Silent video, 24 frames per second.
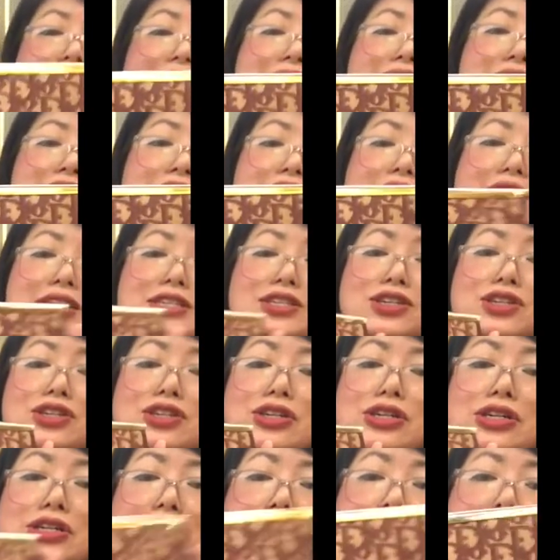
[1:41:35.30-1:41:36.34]
So that's a
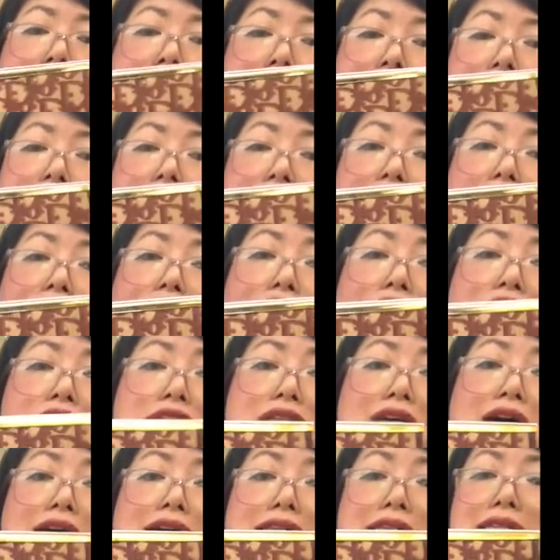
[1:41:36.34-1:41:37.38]
good uh,
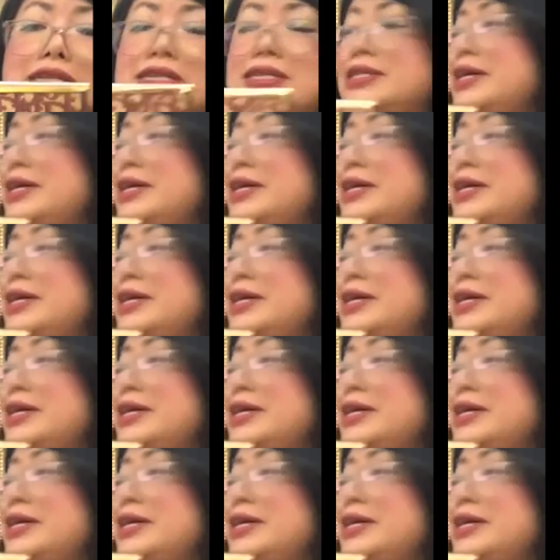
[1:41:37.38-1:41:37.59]
oversized